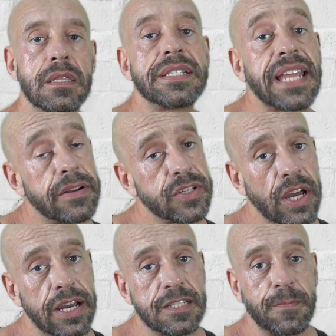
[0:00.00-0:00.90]
The
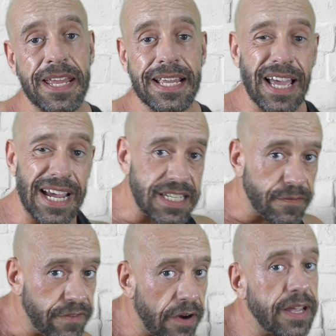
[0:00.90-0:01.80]
downsides being that it's
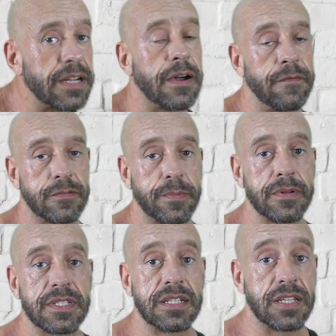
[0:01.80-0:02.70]
very
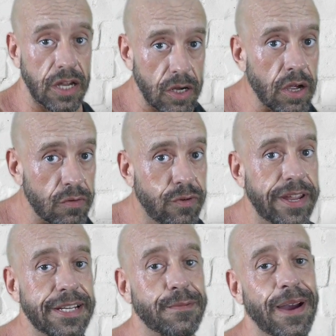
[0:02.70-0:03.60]
uncomfortable to do,
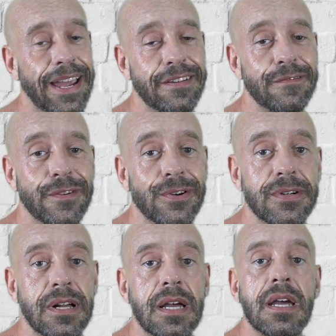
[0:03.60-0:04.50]
really
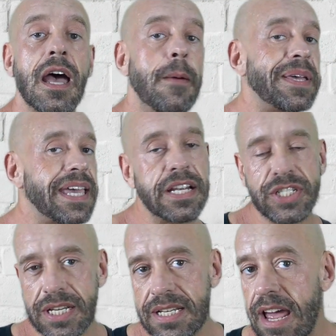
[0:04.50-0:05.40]
painful. A beginner
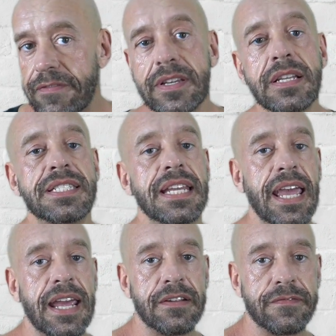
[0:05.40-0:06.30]
should never consider
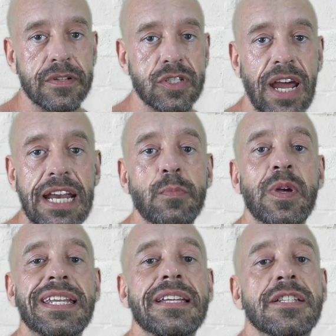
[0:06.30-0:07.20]
interval training.
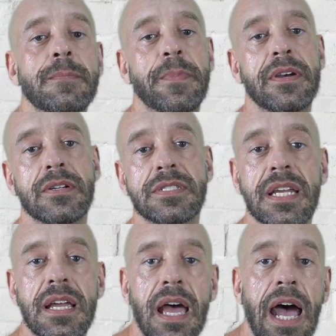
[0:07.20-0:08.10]
We need to build
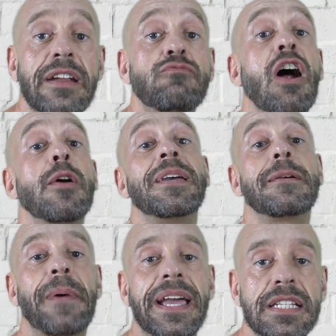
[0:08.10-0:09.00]
an
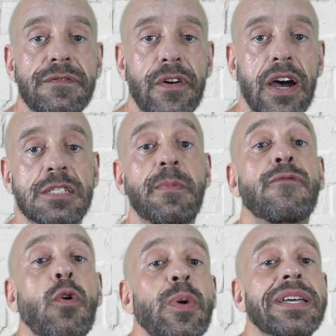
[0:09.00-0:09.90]
aerobic base first
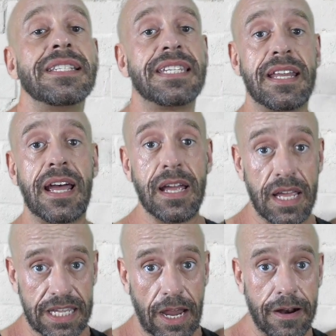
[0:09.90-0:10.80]
before we consider
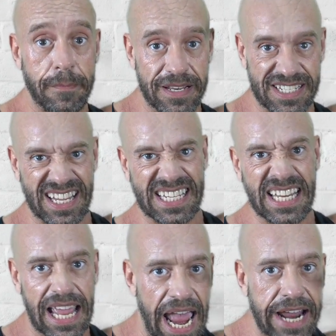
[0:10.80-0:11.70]
going up into
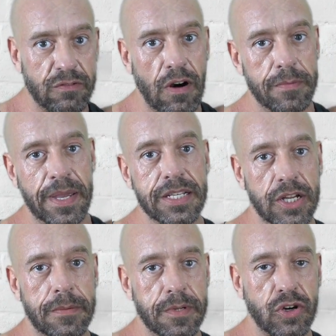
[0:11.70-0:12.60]
this anaerobic
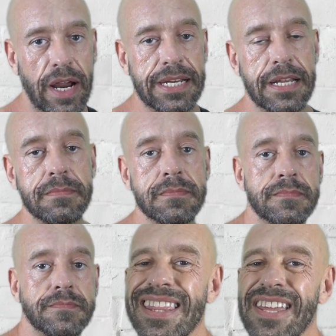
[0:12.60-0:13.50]
type training.
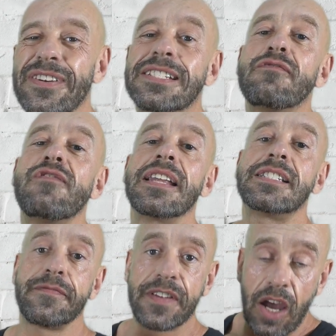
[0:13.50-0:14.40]
There is a
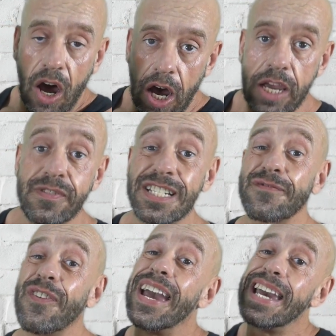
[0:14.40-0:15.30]
relatively high
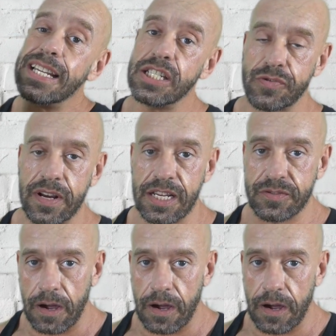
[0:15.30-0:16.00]
risk for injury as